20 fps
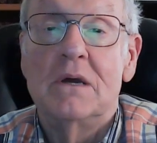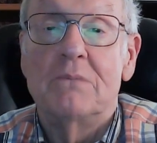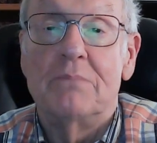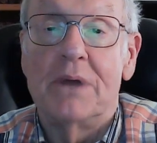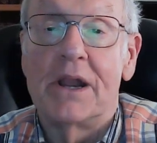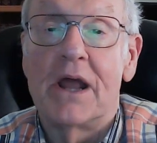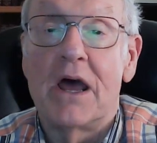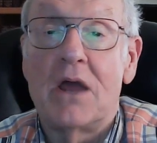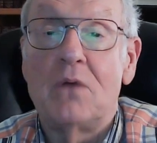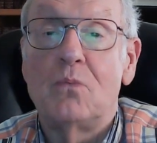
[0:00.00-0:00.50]

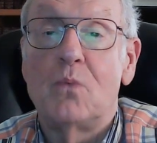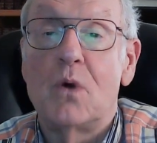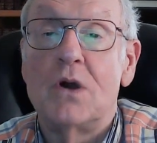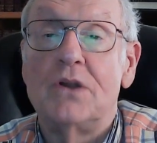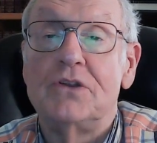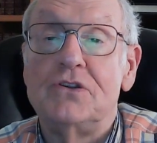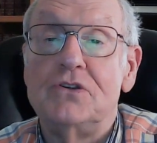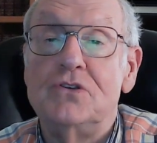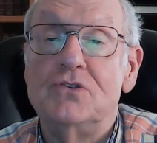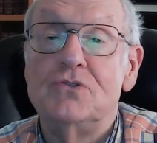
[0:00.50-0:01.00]
but I
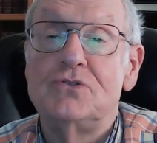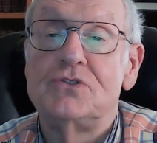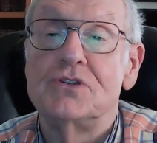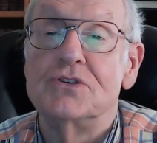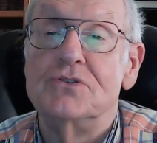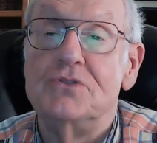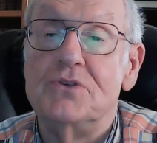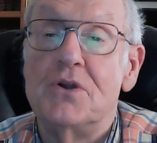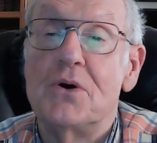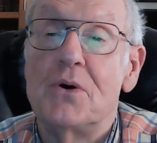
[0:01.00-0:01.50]
want you
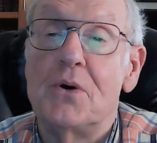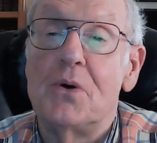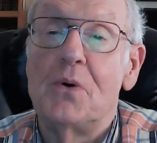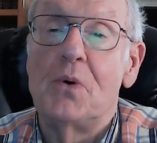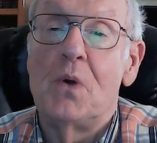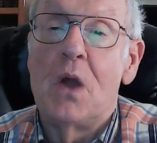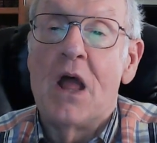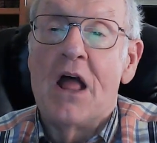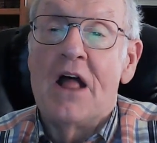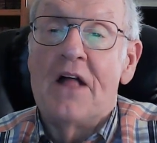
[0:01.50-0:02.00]
to
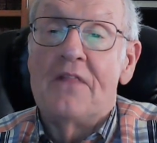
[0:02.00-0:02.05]
know